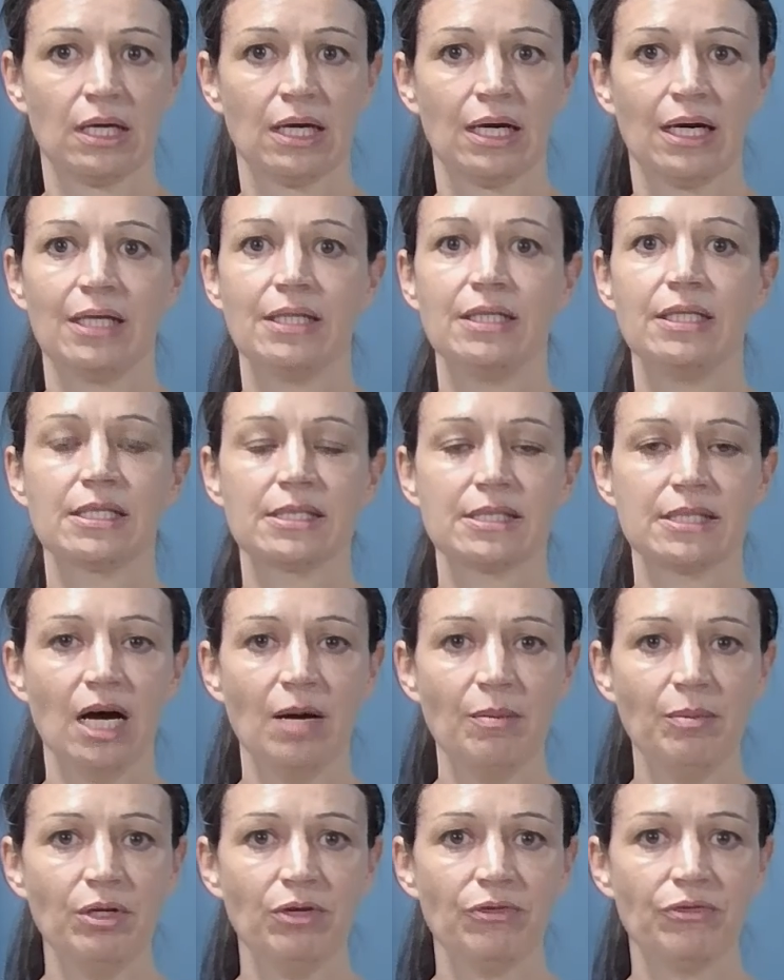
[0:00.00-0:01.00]
An
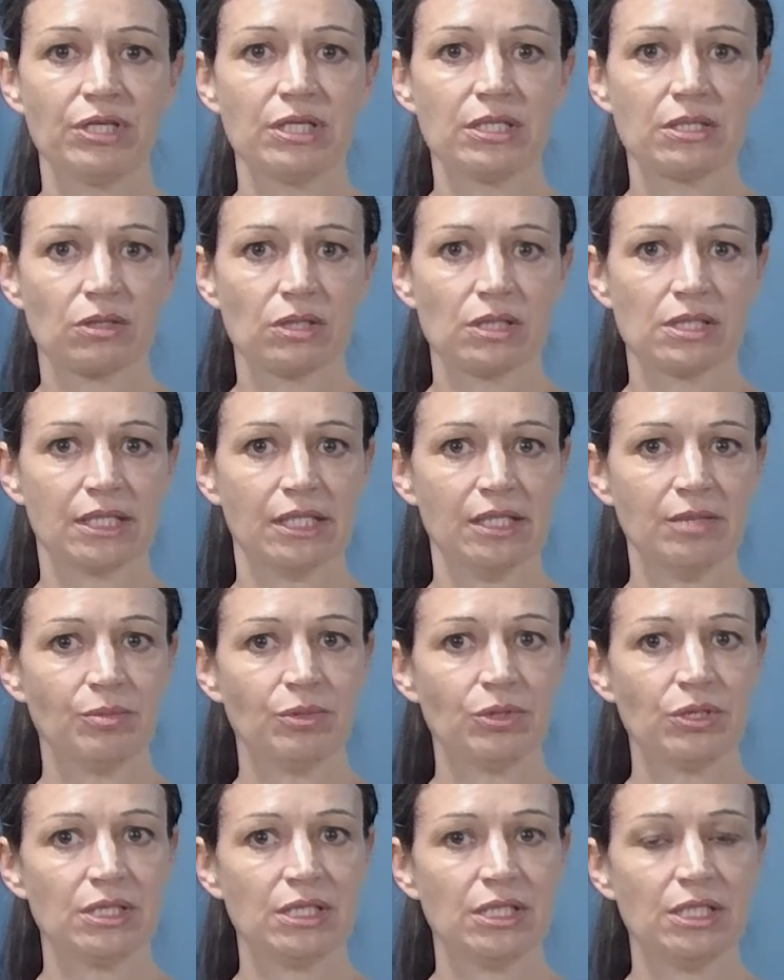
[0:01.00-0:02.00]
example of this consent
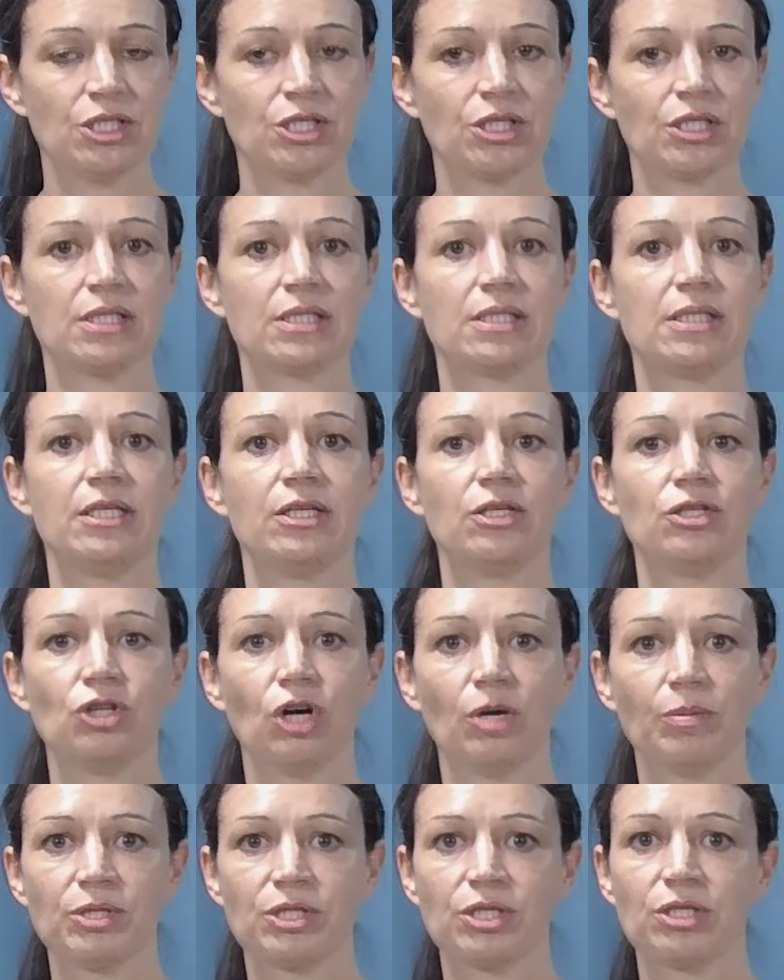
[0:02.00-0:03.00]
procedure is the
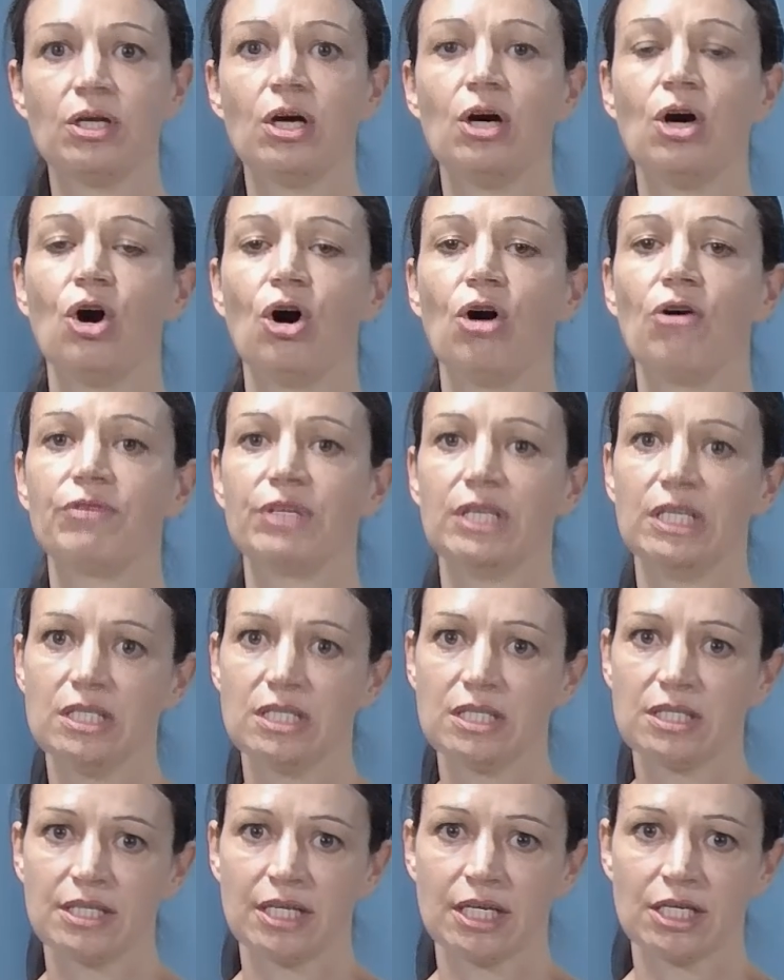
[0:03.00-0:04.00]
adoption of
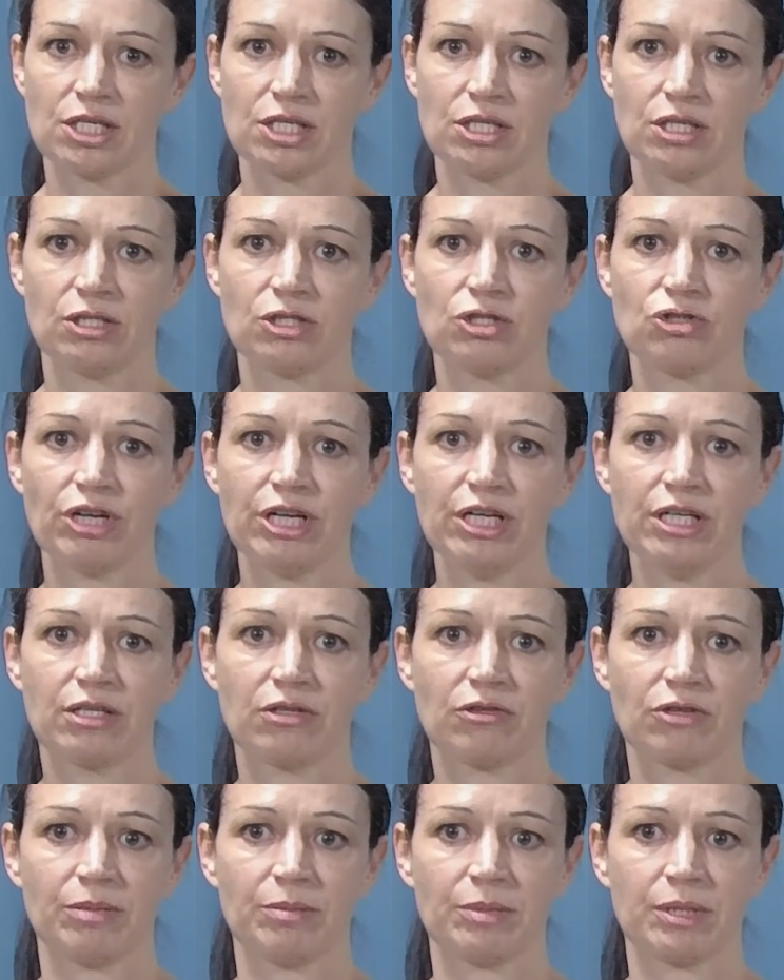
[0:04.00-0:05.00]
international trade
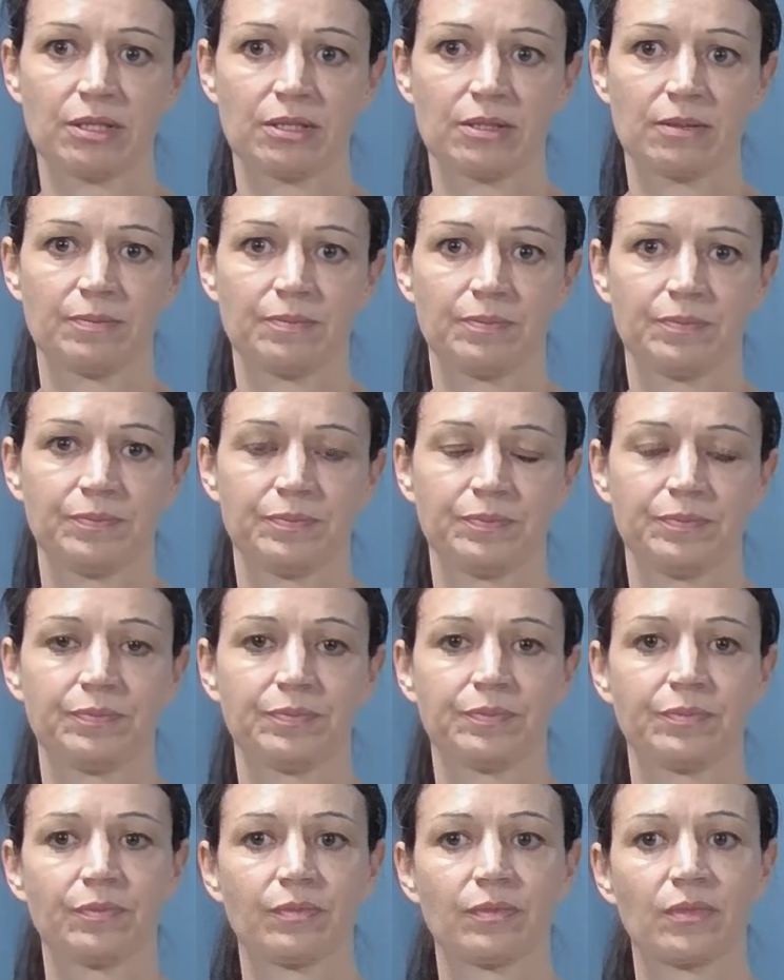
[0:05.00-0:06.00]
agreements.
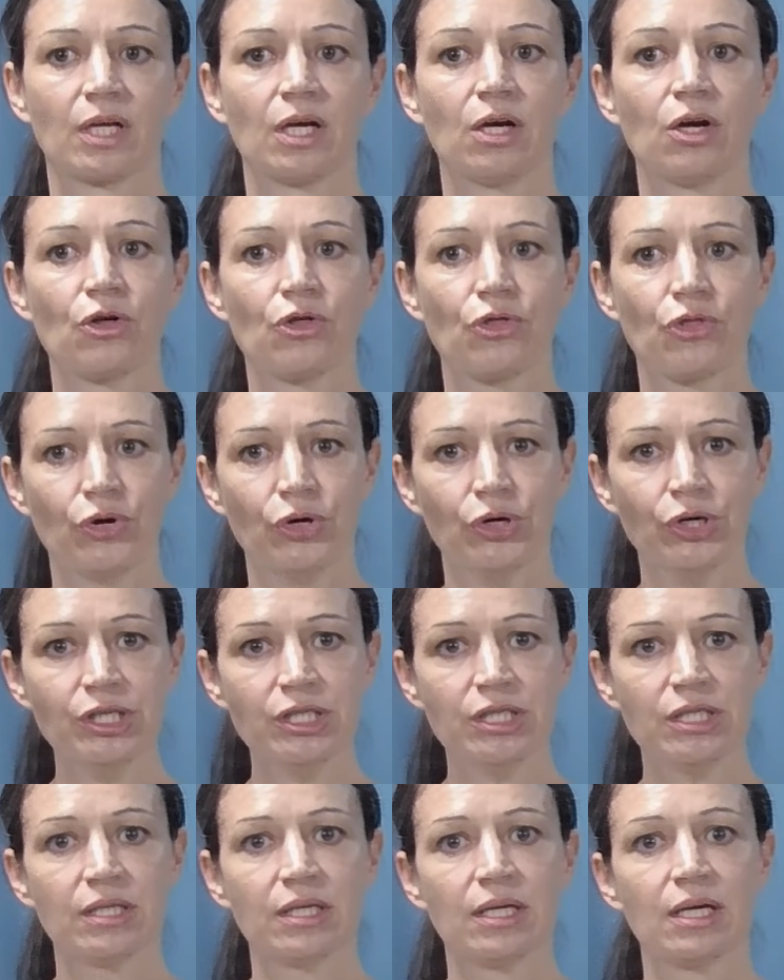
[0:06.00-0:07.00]

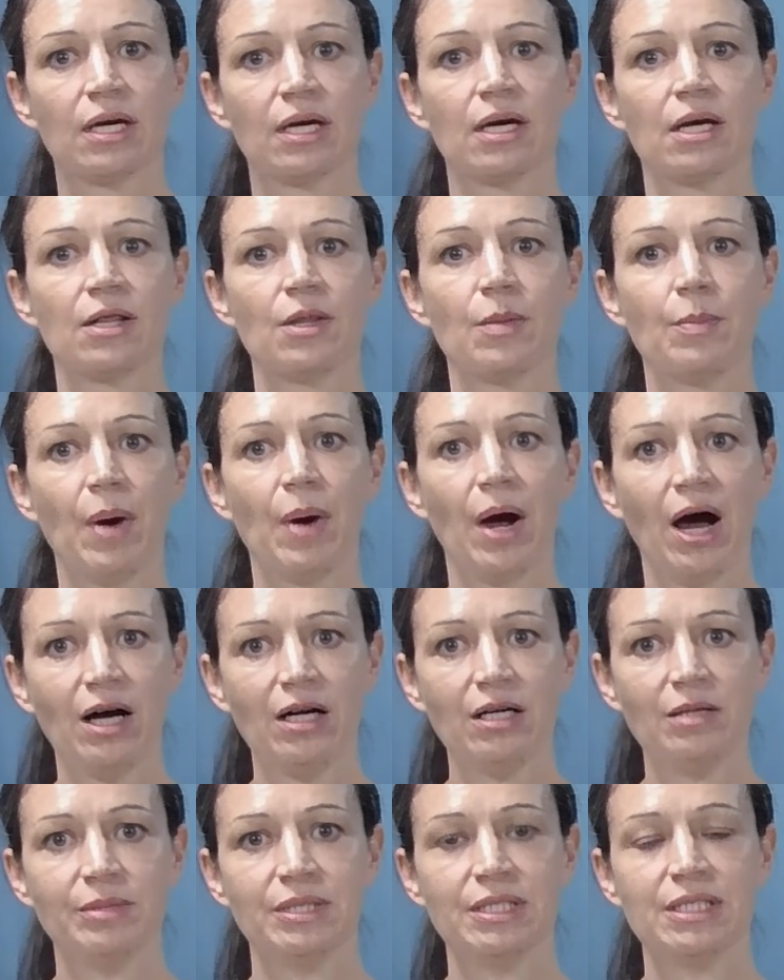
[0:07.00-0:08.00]
Third, the
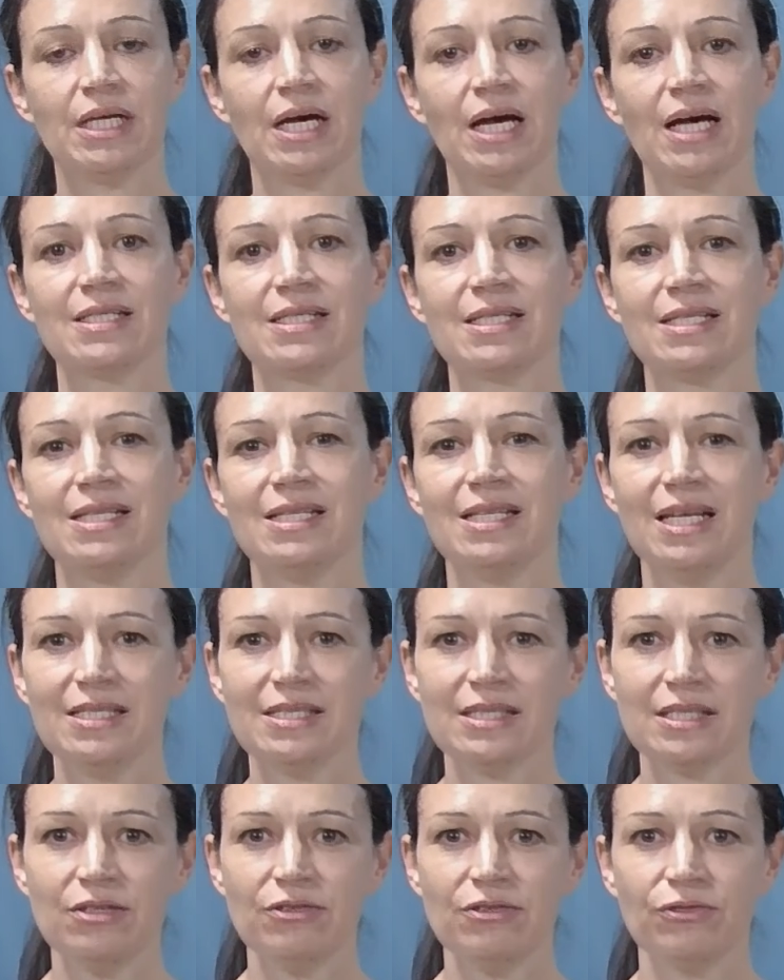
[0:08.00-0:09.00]
Parliament has a less
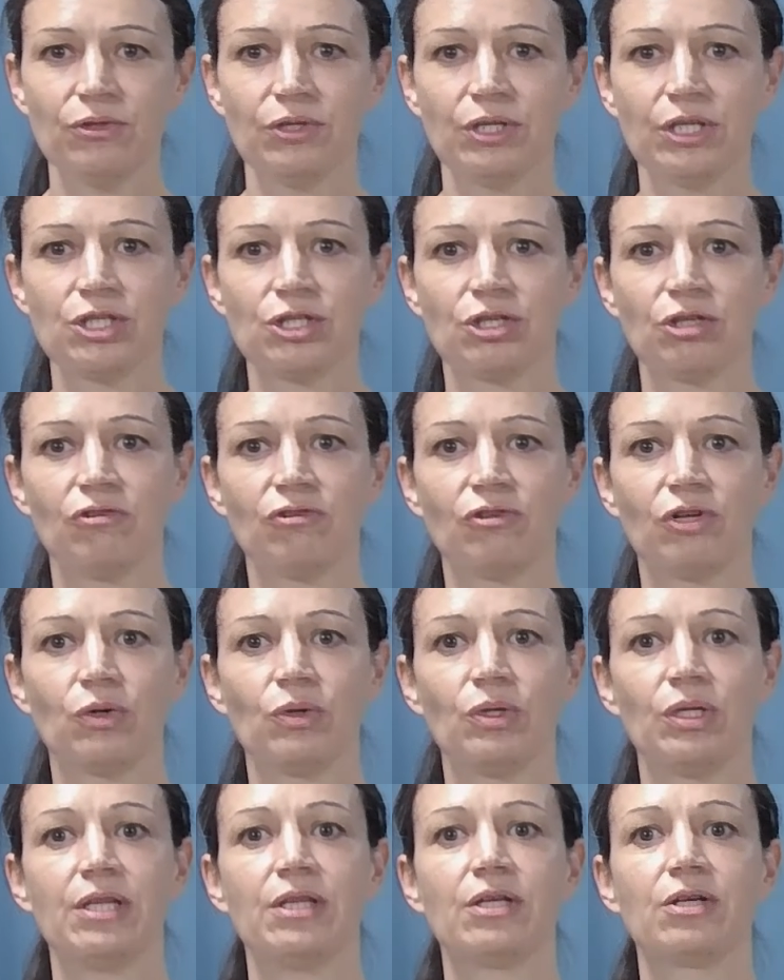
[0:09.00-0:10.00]
influential
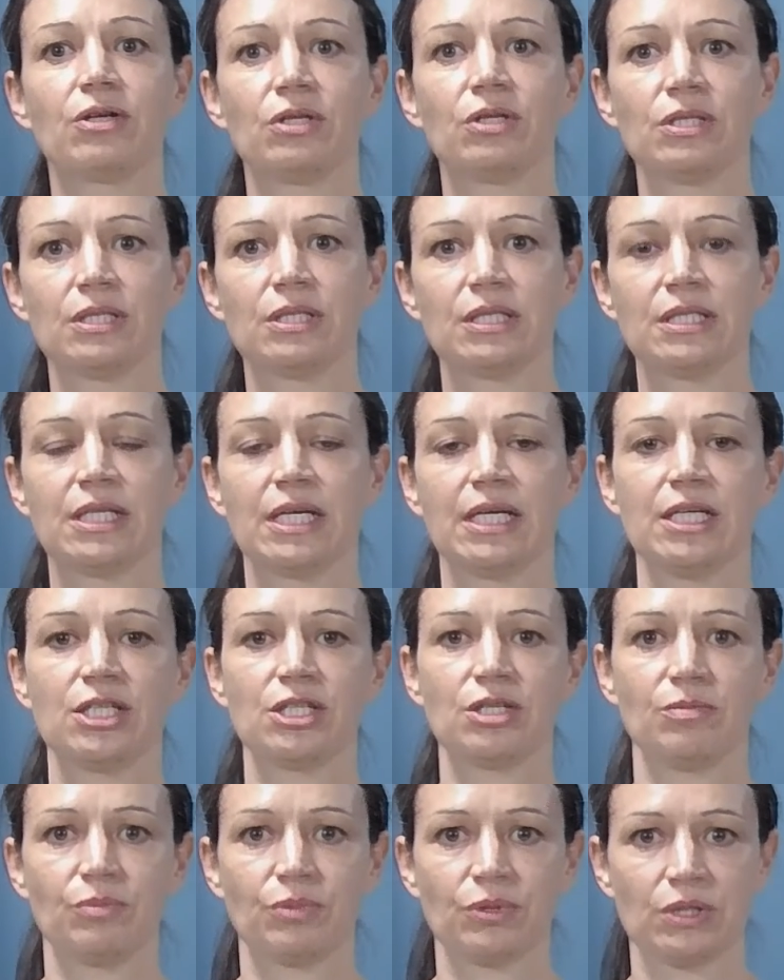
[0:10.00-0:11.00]
role in the
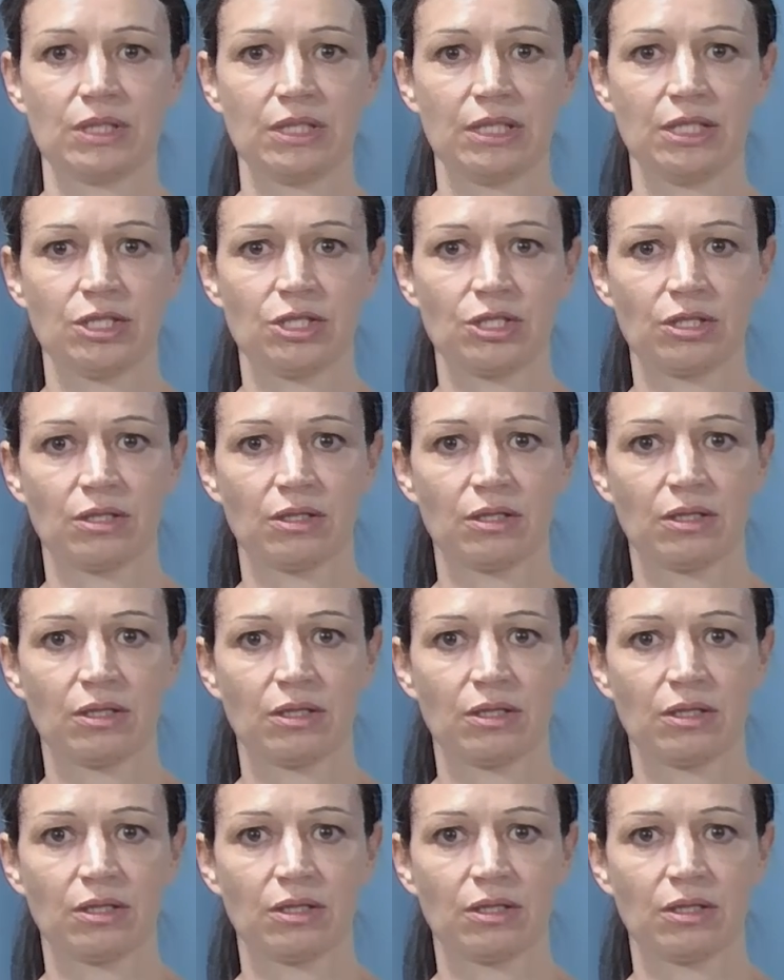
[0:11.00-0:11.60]
consultation procedure,